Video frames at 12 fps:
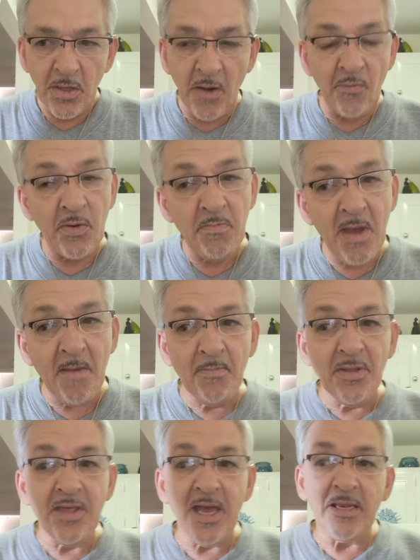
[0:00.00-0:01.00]
And
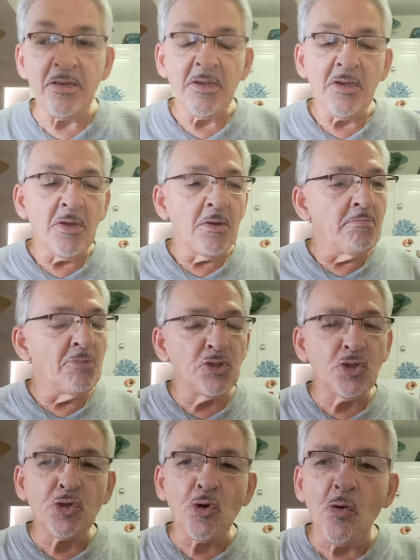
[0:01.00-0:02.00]
remember that
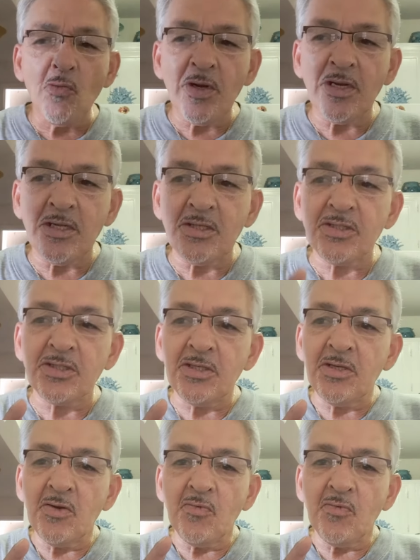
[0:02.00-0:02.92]
maturing is